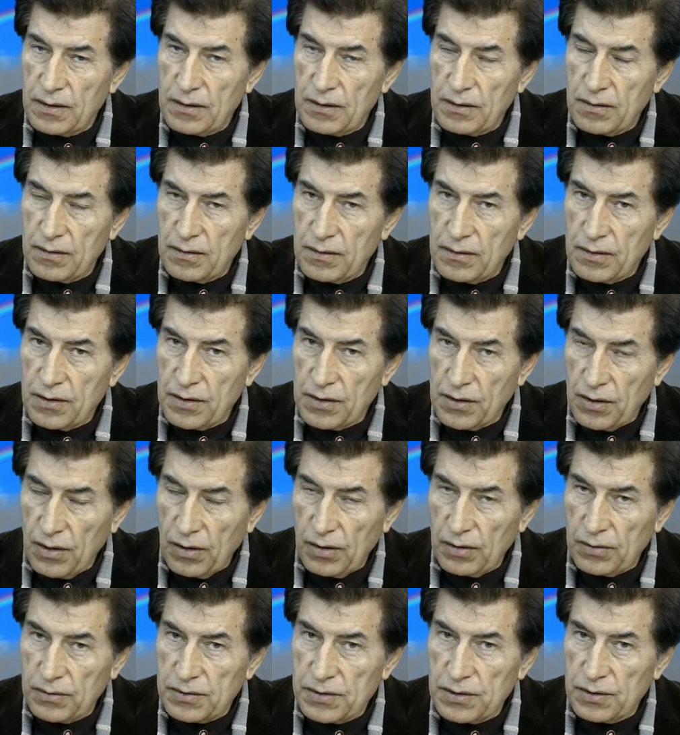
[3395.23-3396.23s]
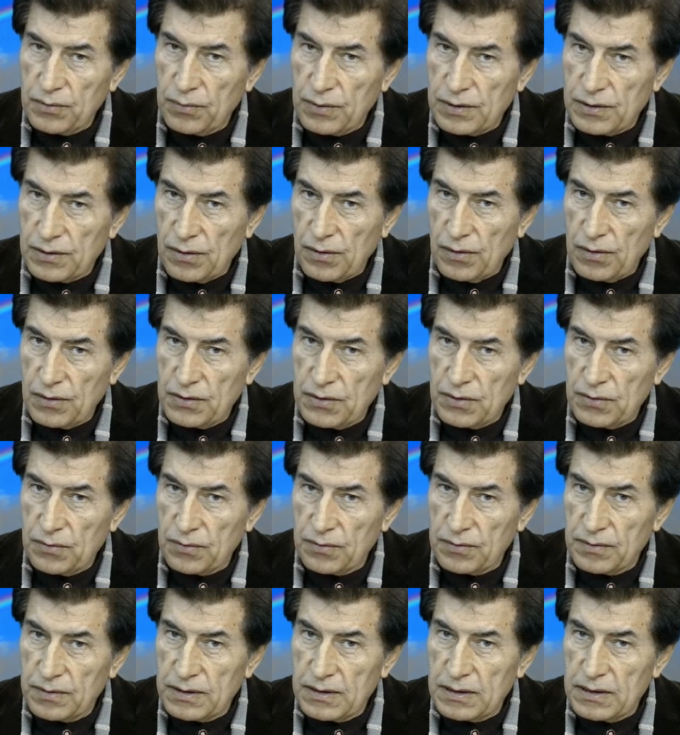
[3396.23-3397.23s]
theology was also
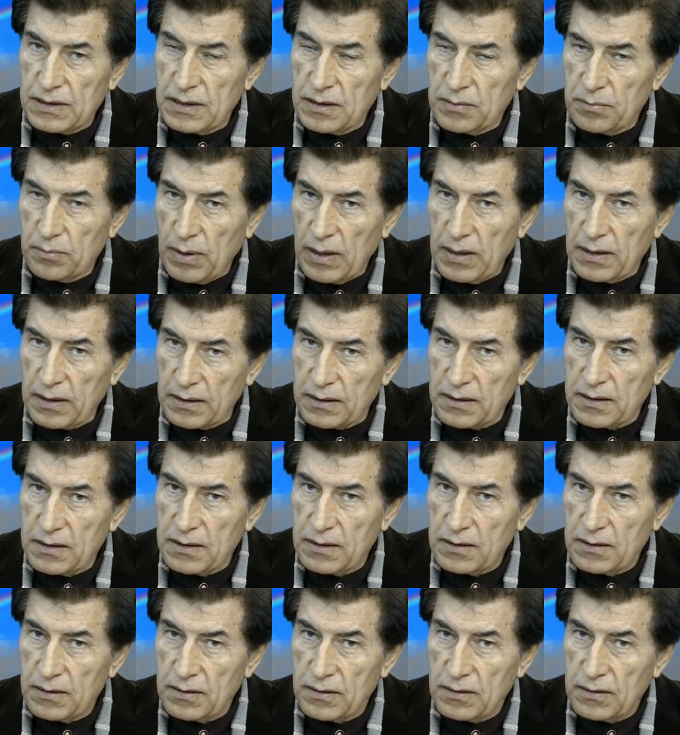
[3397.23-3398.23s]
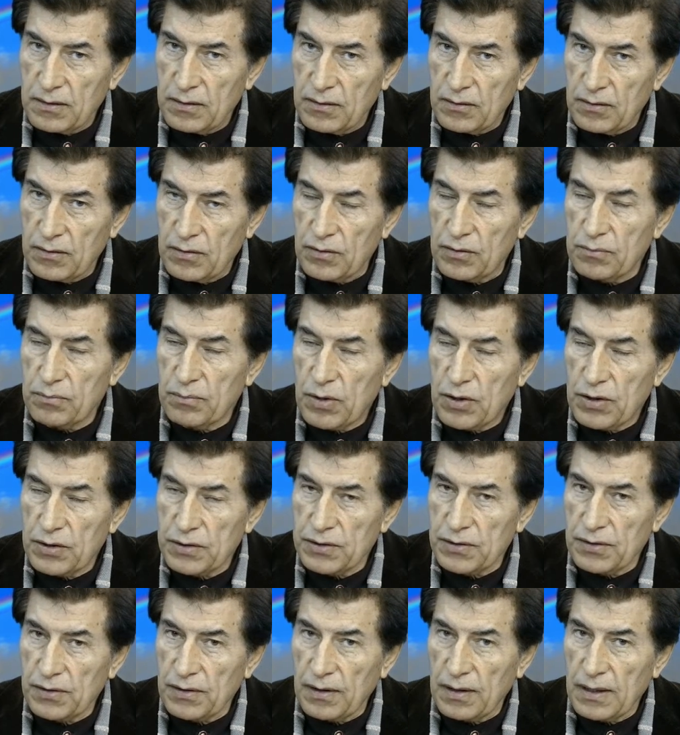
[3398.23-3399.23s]
debunked or
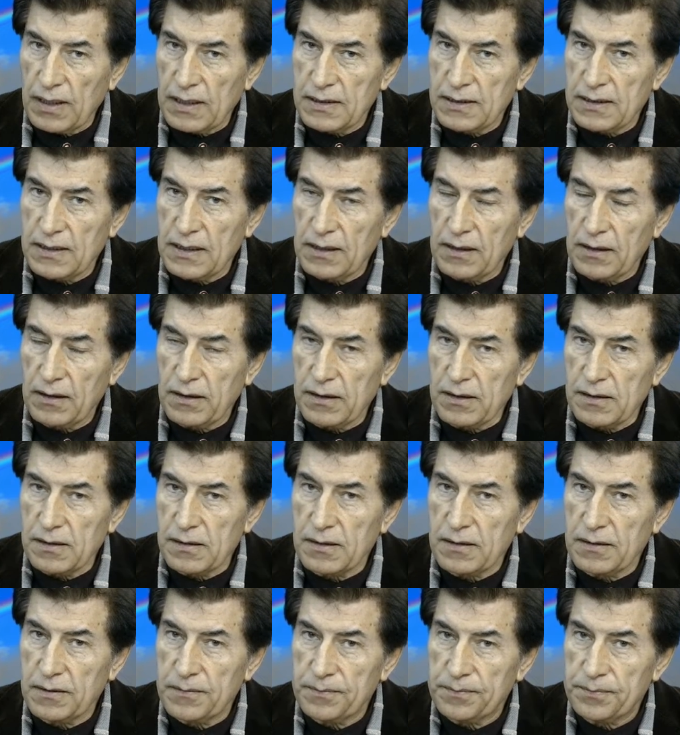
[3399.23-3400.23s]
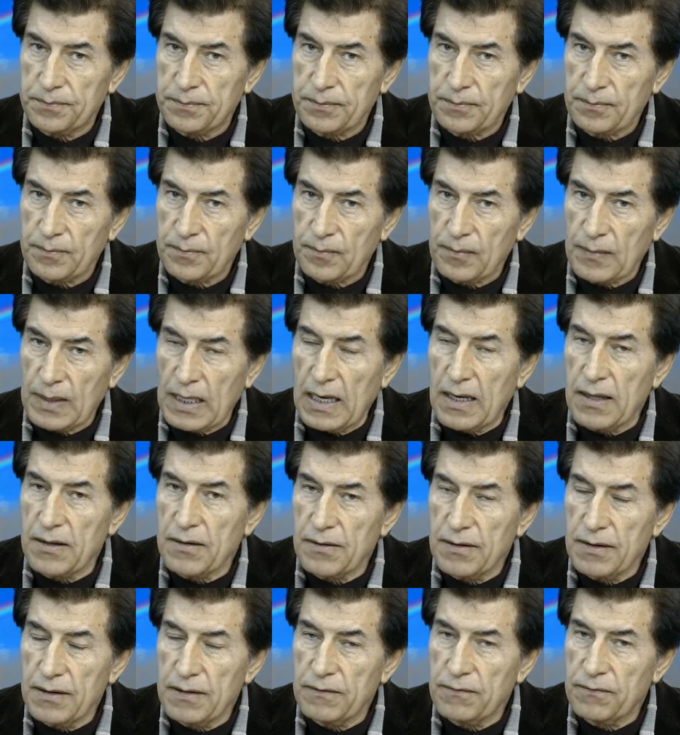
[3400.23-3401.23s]
marginalized at least, and
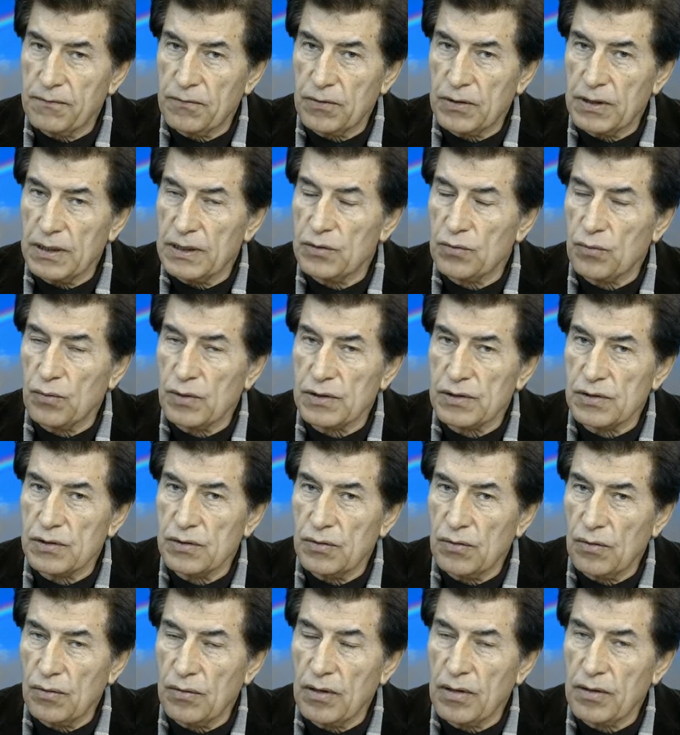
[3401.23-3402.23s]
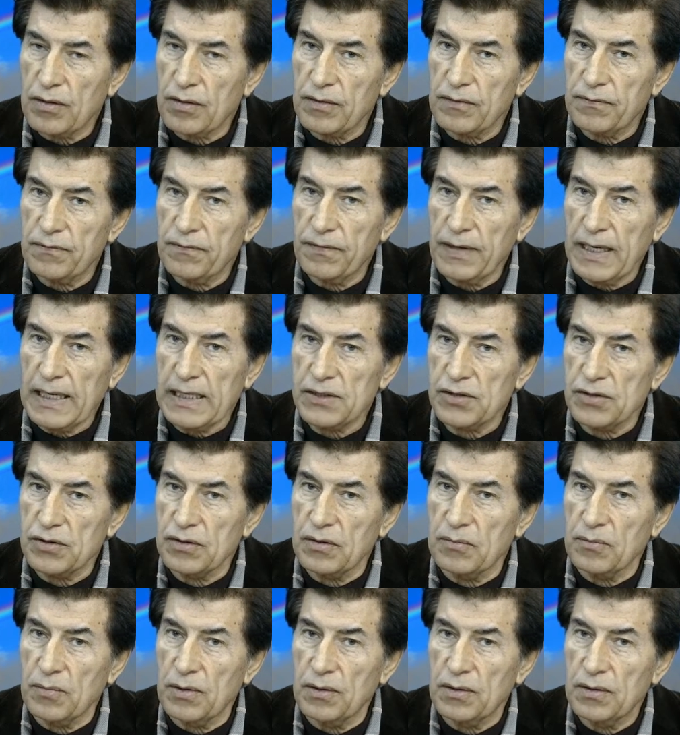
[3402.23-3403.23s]
therefore it was no longer
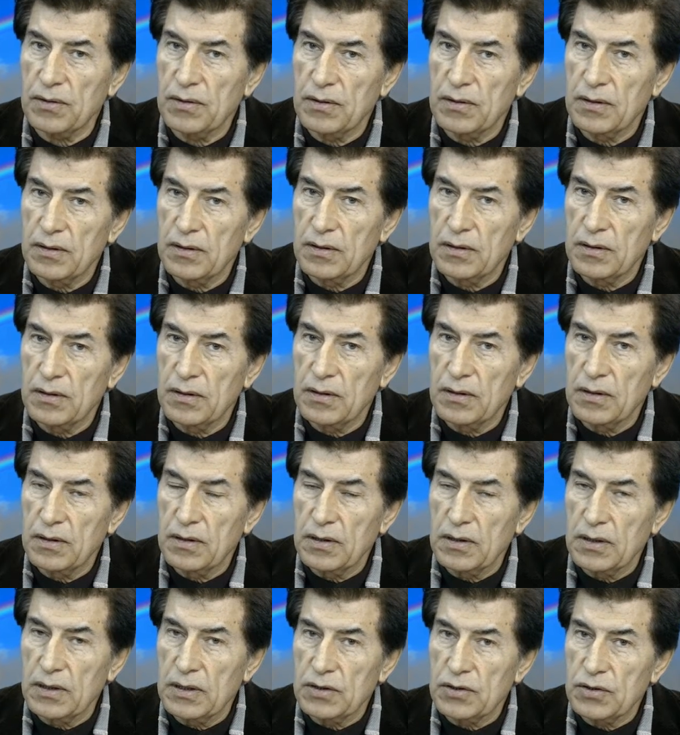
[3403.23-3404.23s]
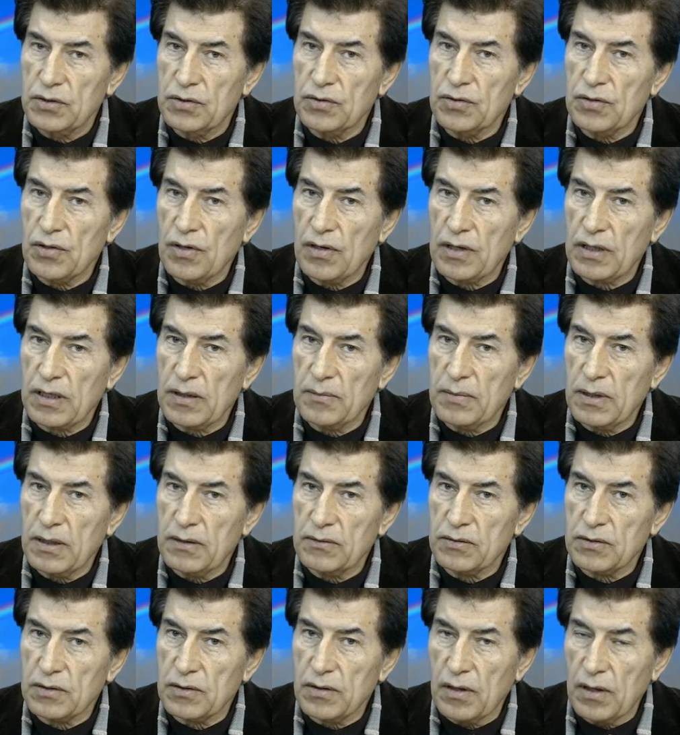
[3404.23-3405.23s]
fashionable to talk
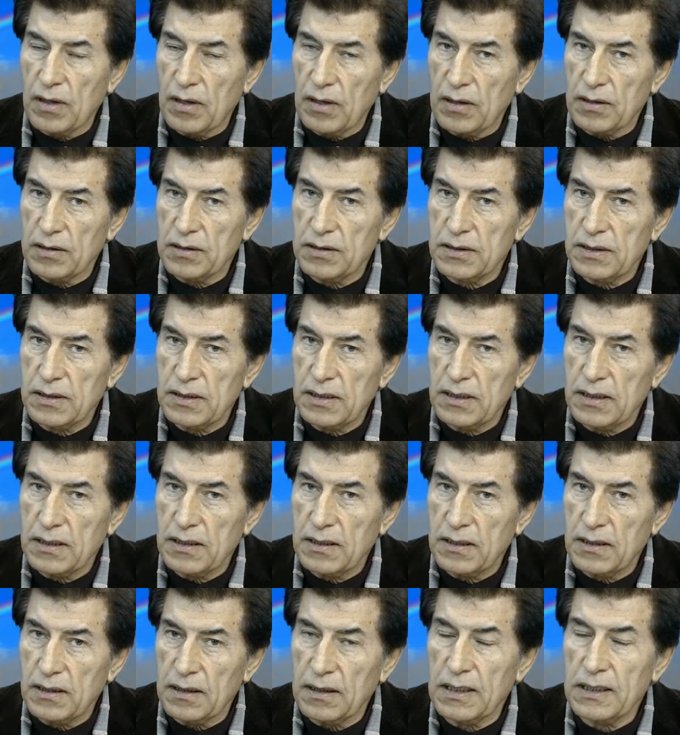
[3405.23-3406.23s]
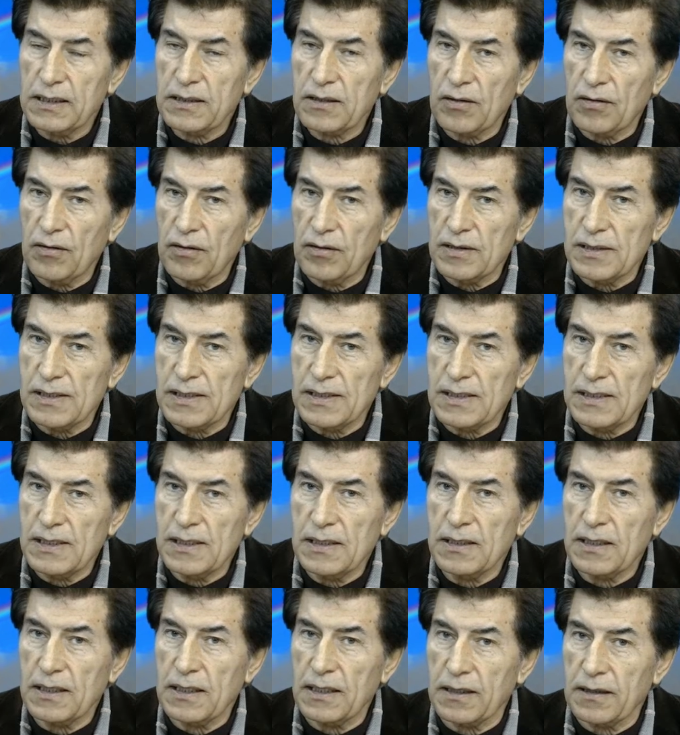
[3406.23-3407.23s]
about gods, let alone
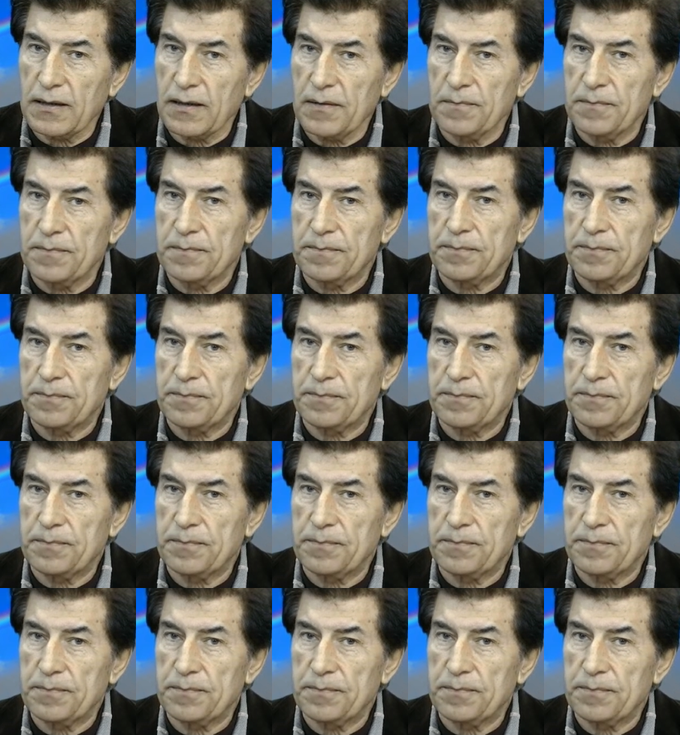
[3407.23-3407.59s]
seeking them.